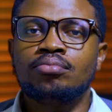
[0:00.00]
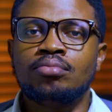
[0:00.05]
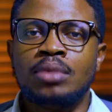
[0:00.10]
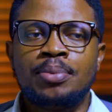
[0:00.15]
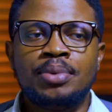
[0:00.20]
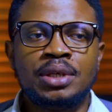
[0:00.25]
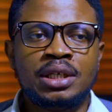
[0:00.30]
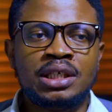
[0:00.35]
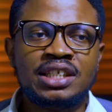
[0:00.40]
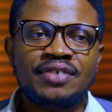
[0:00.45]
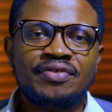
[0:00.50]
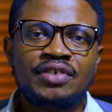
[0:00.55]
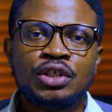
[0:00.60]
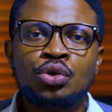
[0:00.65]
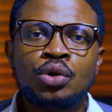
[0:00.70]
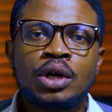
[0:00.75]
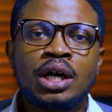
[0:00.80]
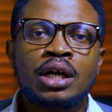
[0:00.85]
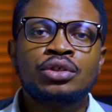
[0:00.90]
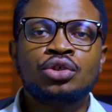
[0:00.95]
maybe
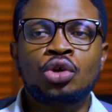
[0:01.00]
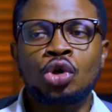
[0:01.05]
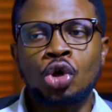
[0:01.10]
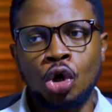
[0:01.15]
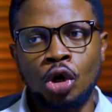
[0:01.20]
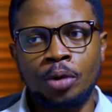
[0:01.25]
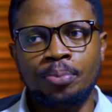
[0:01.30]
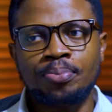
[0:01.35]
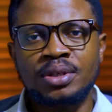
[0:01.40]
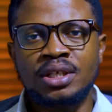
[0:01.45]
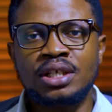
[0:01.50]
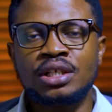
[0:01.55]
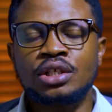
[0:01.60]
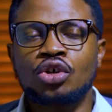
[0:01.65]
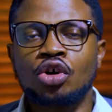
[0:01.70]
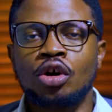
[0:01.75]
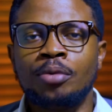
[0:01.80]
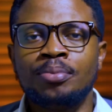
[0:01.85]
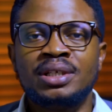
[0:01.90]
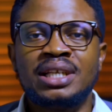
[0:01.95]
individuals or companies
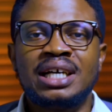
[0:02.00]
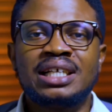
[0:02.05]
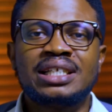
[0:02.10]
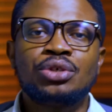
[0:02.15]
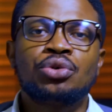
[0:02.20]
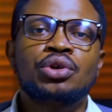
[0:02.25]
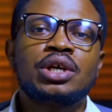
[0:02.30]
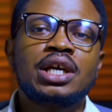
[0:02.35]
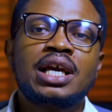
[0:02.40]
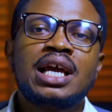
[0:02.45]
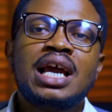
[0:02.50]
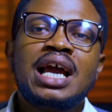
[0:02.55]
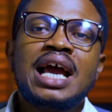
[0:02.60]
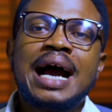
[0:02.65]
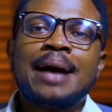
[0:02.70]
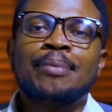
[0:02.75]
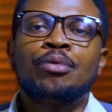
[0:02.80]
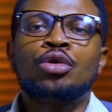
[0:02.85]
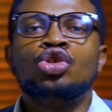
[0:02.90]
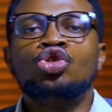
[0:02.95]
come in and say, okay,
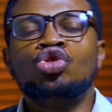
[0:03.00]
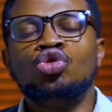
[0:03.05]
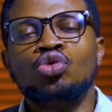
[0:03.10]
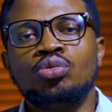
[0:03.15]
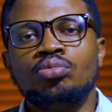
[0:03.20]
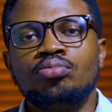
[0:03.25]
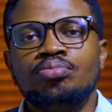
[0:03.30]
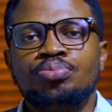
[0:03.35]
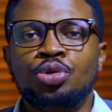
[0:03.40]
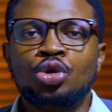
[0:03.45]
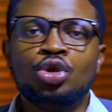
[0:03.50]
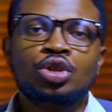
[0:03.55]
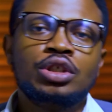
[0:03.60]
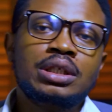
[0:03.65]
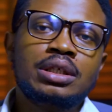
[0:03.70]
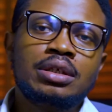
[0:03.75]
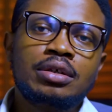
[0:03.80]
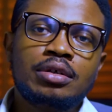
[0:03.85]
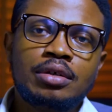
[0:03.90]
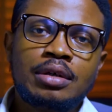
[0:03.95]
I'm going to
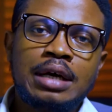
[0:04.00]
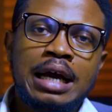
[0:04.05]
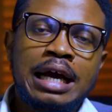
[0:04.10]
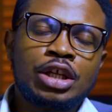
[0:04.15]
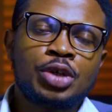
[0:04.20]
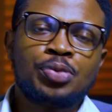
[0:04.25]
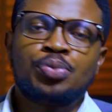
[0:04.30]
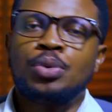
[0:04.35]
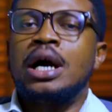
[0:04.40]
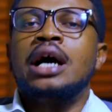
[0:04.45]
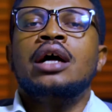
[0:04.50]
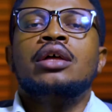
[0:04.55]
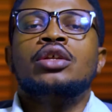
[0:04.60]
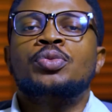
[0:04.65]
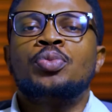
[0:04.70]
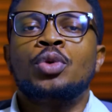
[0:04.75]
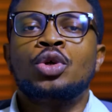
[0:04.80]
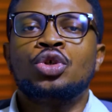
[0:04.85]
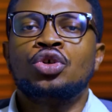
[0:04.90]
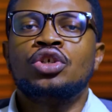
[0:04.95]

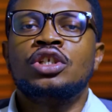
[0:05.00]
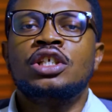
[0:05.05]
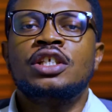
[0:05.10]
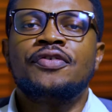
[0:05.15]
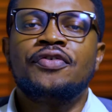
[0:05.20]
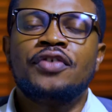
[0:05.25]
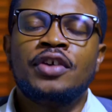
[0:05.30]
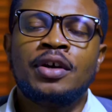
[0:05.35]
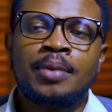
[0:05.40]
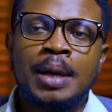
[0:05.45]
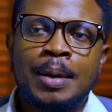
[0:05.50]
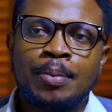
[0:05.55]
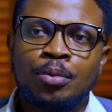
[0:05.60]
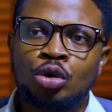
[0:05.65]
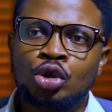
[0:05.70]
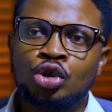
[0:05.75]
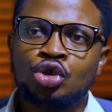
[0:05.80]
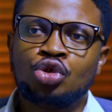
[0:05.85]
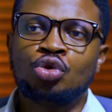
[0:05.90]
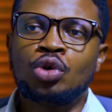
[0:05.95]
sponsor this film.
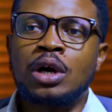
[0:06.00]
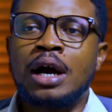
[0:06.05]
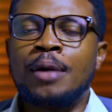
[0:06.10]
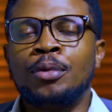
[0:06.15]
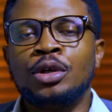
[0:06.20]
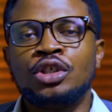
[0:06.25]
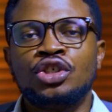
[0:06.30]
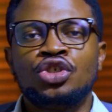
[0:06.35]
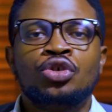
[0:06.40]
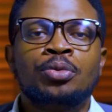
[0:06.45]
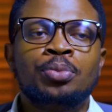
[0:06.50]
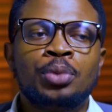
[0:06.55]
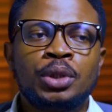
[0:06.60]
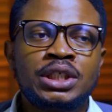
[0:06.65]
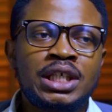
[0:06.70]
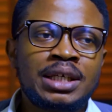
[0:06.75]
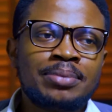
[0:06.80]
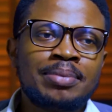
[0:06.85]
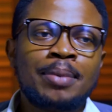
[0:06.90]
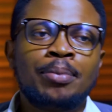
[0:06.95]
How much is your
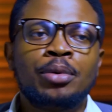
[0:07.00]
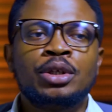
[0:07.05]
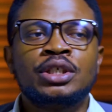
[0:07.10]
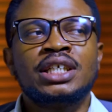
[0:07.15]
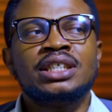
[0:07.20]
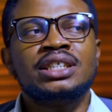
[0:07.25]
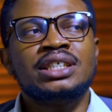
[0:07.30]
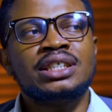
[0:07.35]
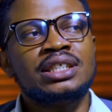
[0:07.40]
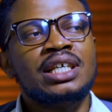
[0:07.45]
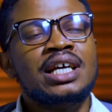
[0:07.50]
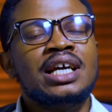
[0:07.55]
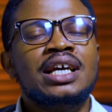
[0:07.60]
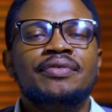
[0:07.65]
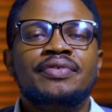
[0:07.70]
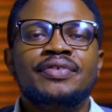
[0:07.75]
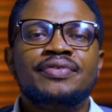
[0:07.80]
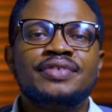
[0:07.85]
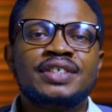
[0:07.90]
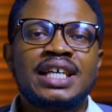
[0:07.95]
budget? My budget is
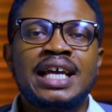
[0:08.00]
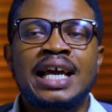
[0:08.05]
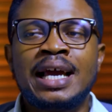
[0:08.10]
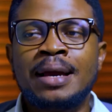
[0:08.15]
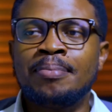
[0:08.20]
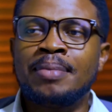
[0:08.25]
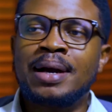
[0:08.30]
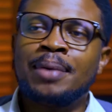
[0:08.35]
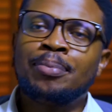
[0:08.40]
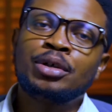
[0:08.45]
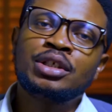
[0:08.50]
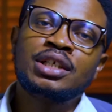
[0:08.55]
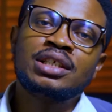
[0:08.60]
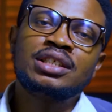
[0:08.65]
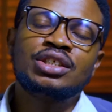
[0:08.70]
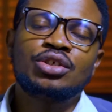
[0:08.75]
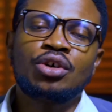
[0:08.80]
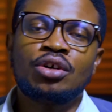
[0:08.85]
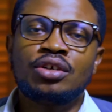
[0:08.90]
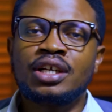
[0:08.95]
50M, my budget
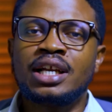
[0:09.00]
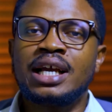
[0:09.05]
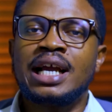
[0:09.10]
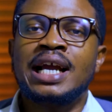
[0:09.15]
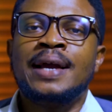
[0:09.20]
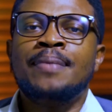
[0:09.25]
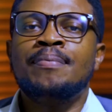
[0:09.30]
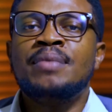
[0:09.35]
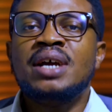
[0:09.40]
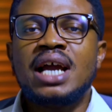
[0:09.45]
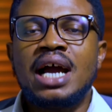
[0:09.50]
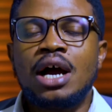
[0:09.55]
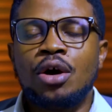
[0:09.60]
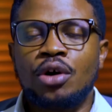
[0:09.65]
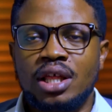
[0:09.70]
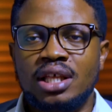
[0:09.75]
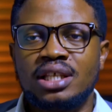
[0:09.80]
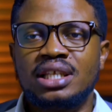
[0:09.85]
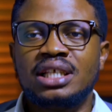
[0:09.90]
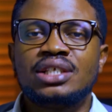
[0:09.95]
is 100M.
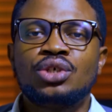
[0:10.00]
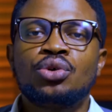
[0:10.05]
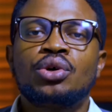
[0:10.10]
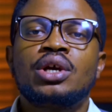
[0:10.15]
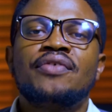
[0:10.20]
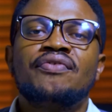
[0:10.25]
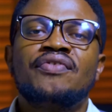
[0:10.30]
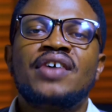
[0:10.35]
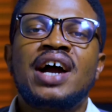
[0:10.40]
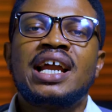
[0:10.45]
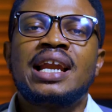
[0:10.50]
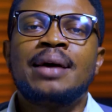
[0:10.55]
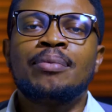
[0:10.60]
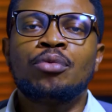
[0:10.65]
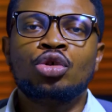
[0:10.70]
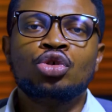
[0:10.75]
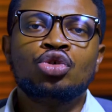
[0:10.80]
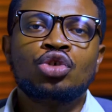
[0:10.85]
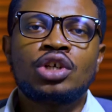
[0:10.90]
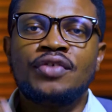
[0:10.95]
Okay, they say, okay, fine, I'm
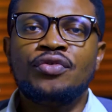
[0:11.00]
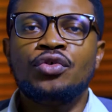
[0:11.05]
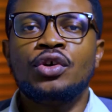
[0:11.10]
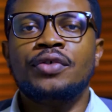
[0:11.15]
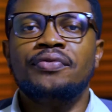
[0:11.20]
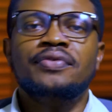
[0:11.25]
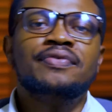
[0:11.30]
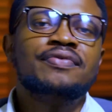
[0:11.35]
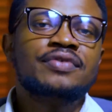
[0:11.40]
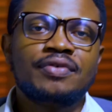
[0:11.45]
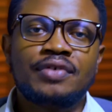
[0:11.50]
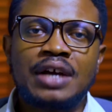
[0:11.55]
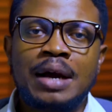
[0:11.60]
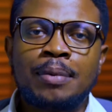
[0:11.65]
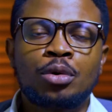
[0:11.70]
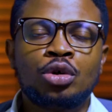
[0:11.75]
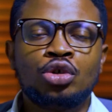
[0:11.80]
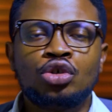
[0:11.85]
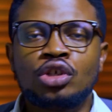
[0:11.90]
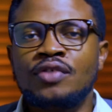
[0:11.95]
going to give you
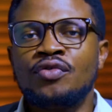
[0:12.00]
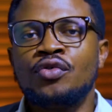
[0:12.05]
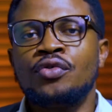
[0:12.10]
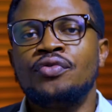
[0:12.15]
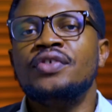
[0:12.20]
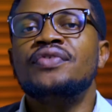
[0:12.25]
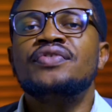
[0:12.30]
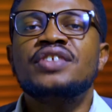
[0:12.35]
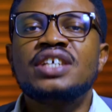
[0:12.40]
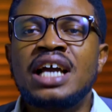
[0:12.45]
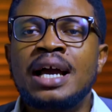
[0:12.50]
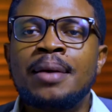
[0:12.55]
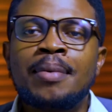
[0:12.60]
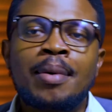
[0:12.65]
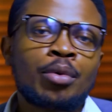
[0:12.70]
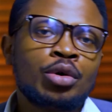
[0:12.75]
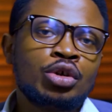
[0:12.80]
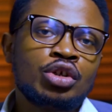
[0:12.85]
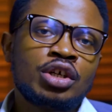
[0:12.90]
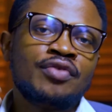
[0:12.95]
50M,
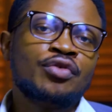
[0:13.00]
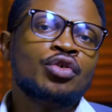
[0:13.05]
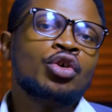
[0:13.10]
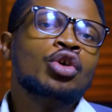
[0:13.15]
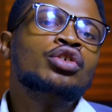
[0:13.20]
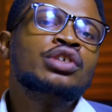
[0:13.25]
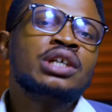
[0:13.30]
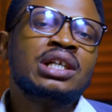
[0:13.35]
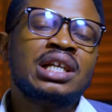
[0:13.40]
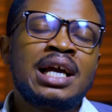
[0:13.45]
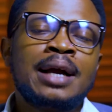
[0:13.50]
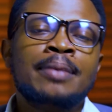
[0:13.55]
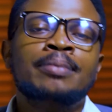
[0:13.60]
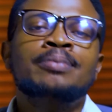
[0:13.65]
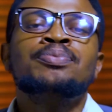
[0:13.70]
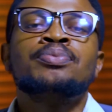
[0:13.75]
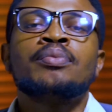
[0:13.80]
I'm going to give you 100M.